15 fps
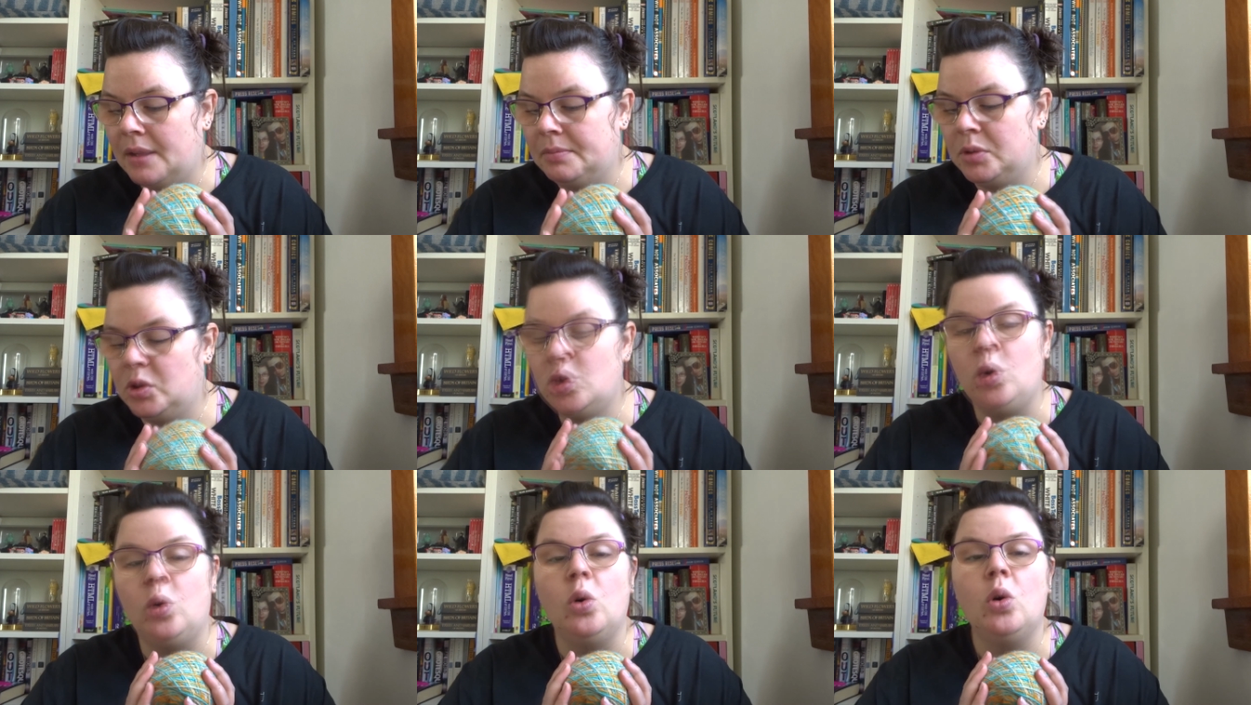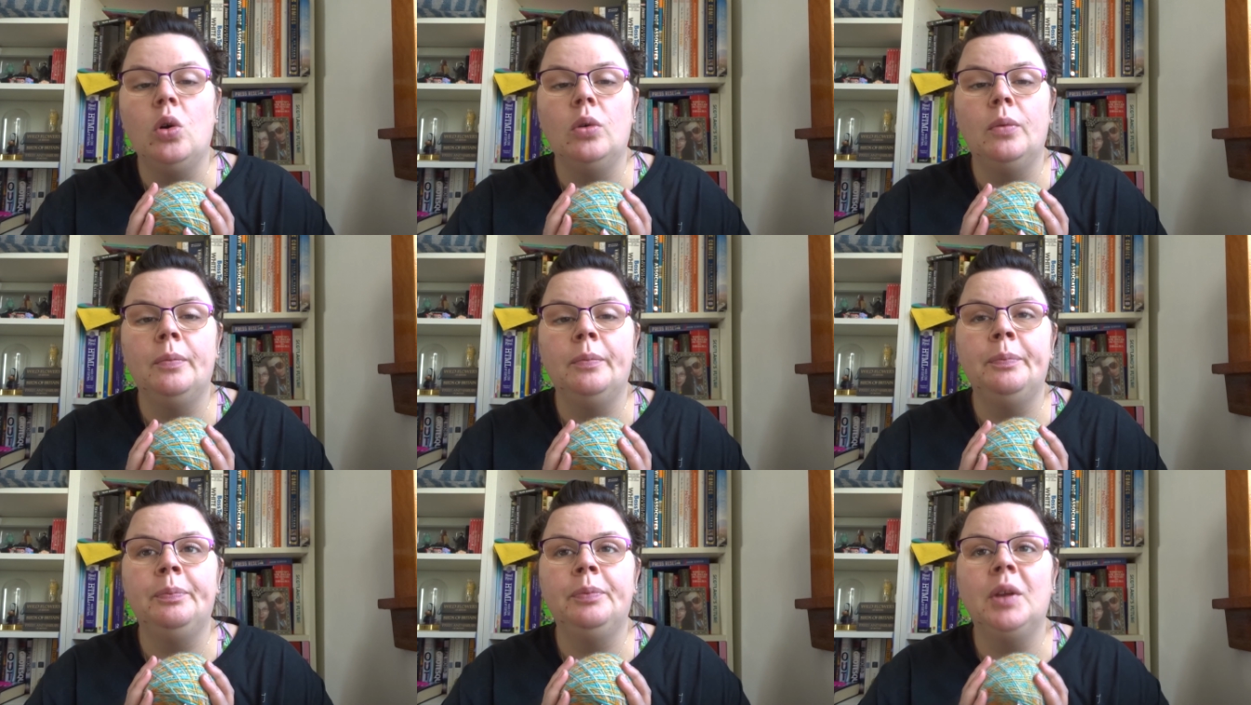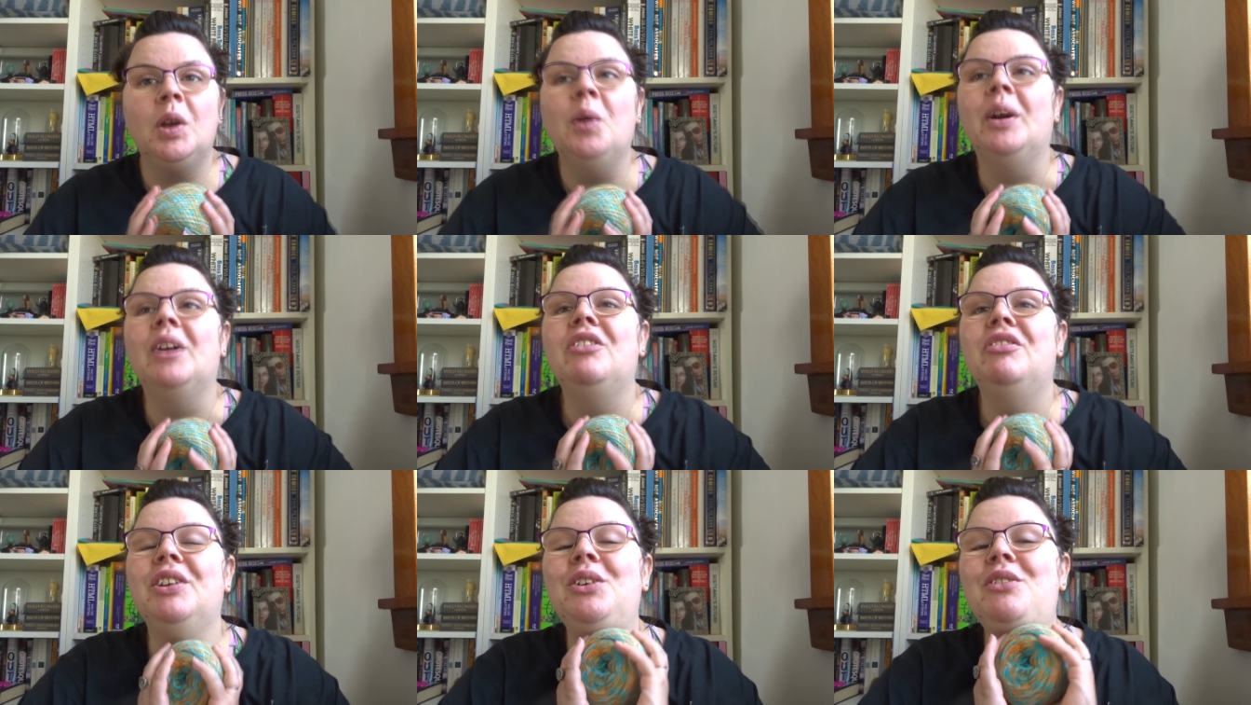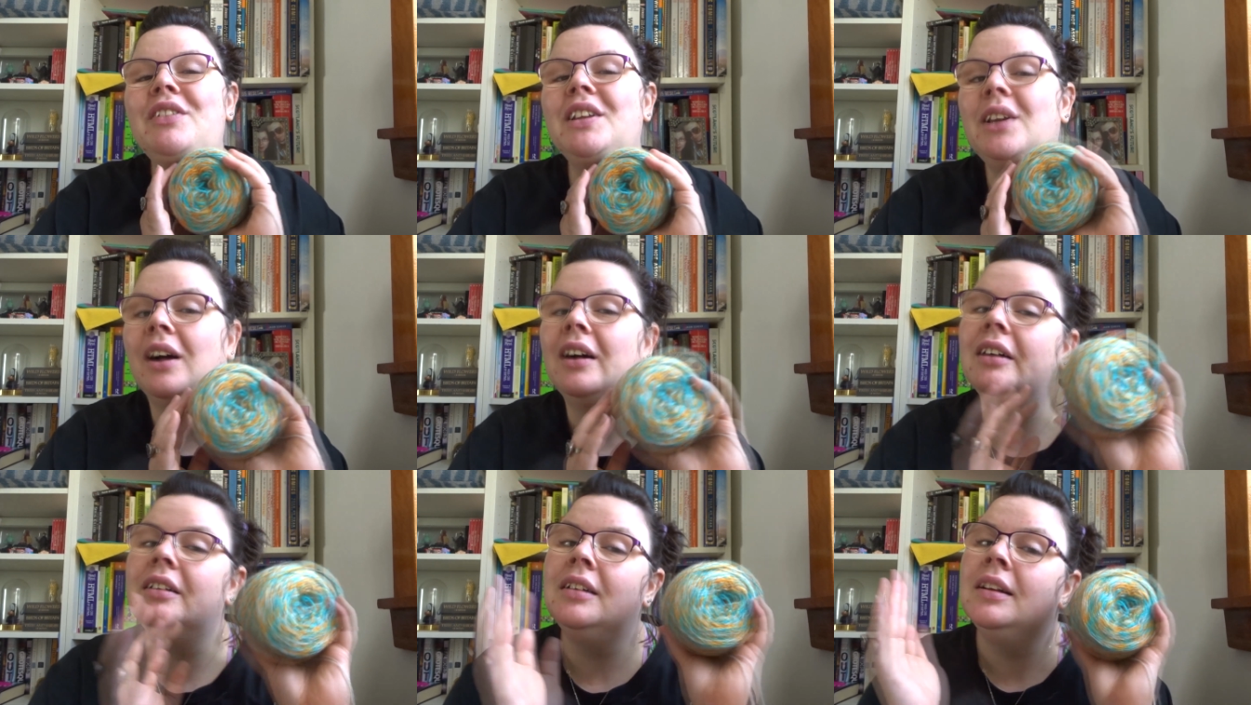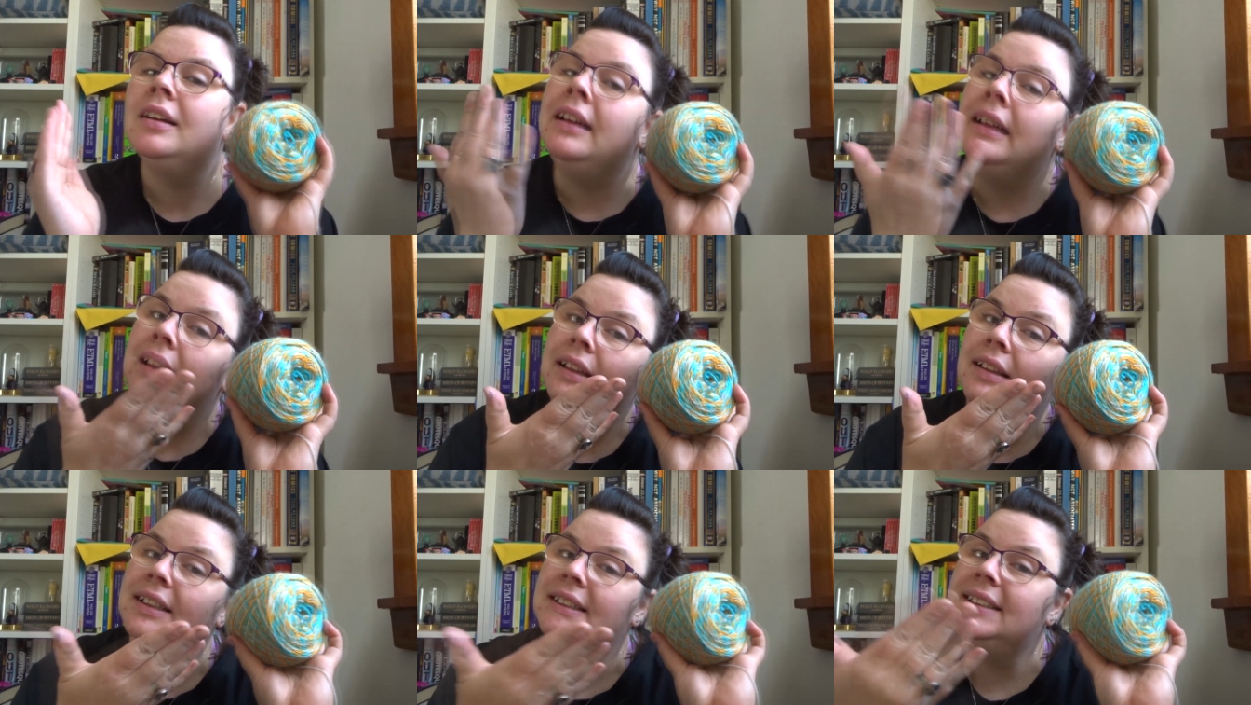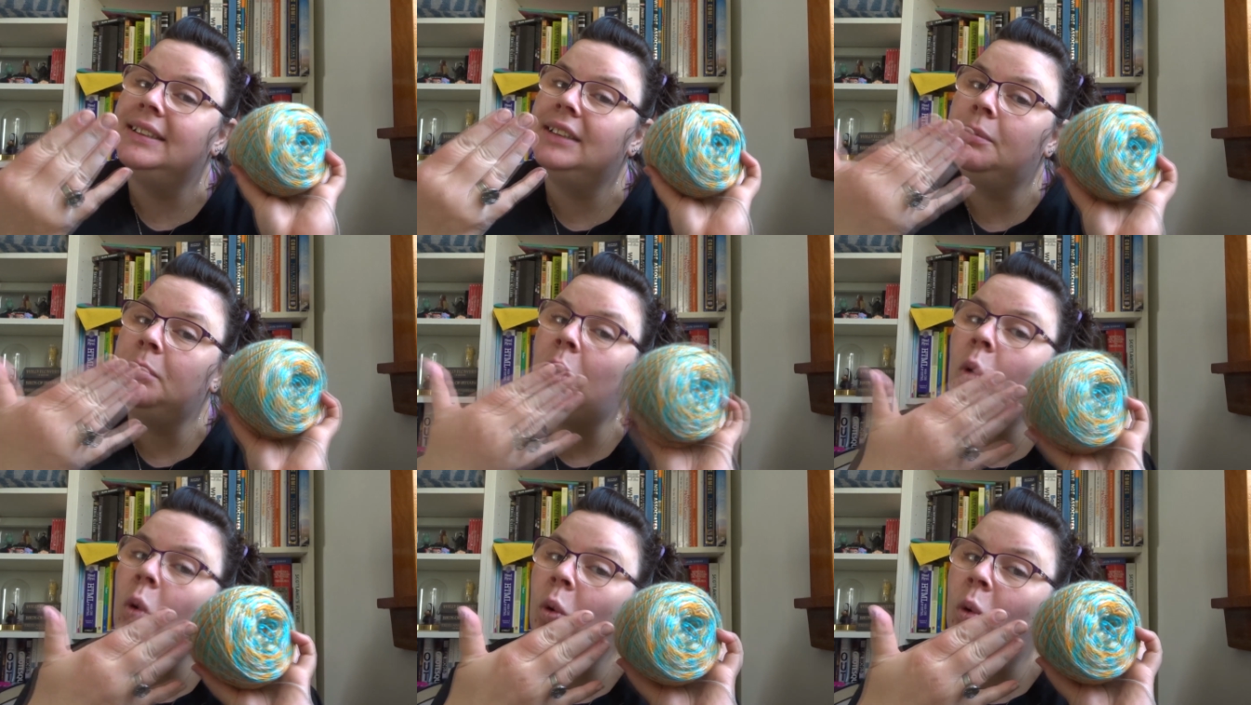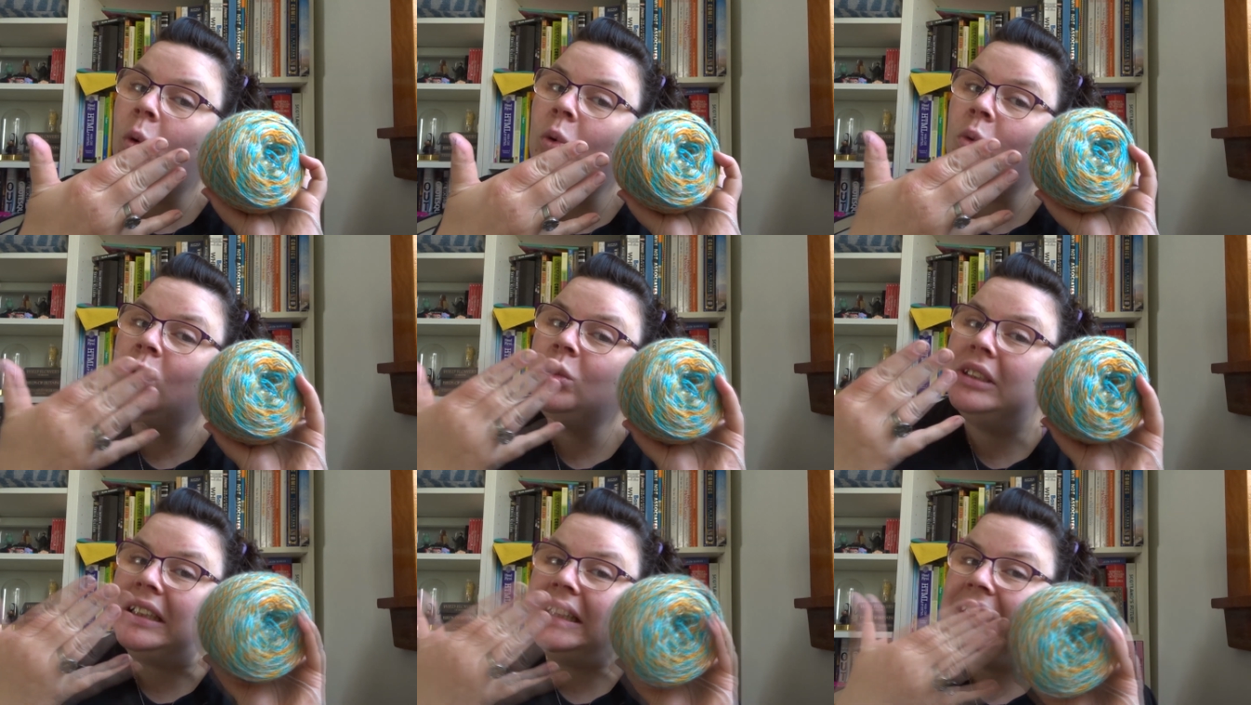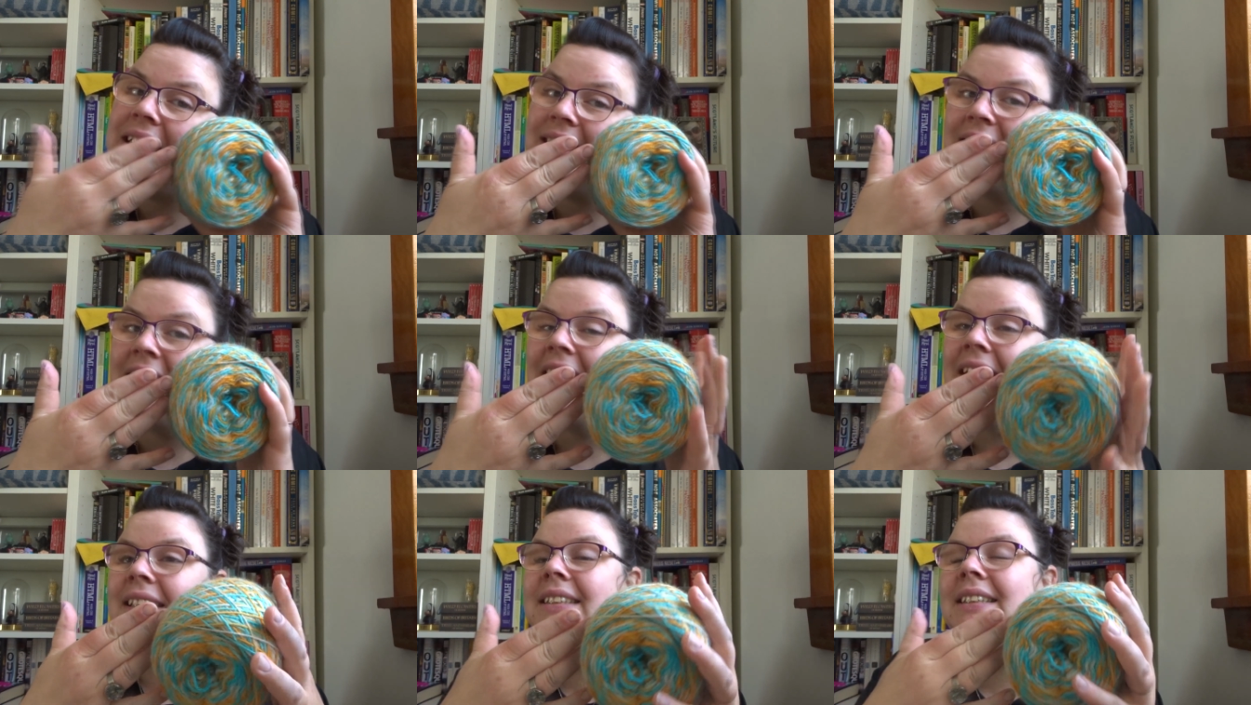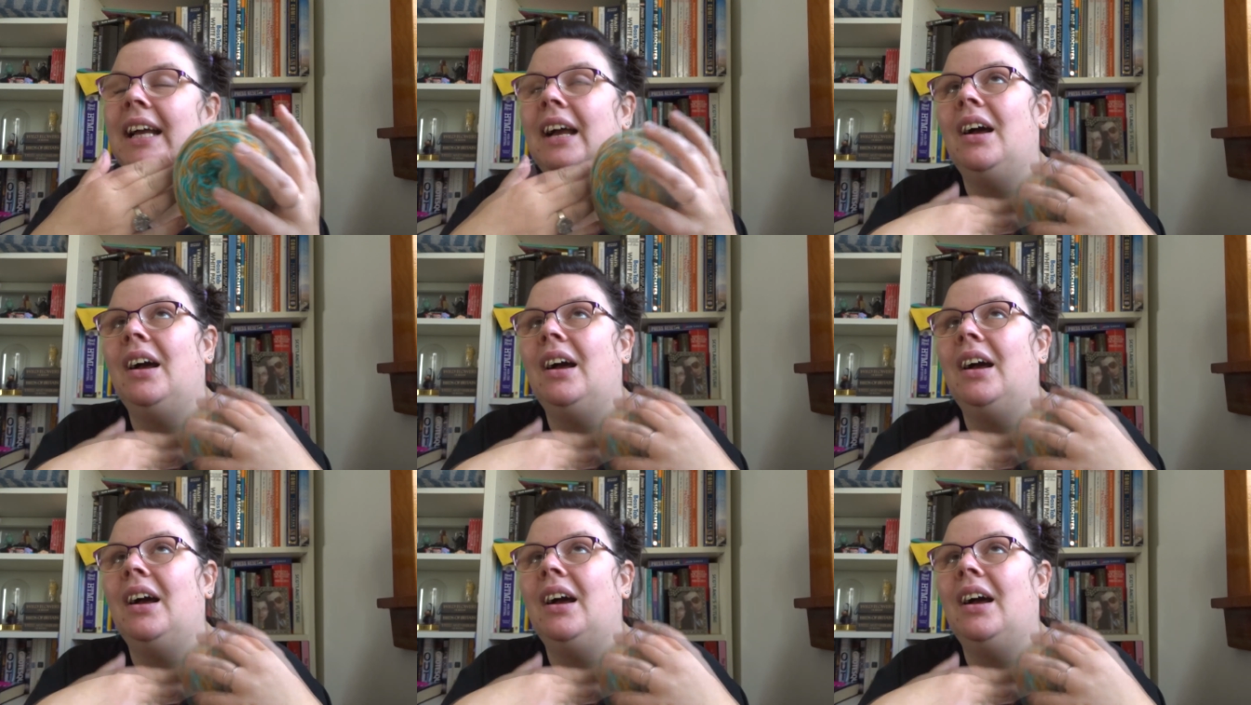So quick review of the yarn. This is some old Easy Knits.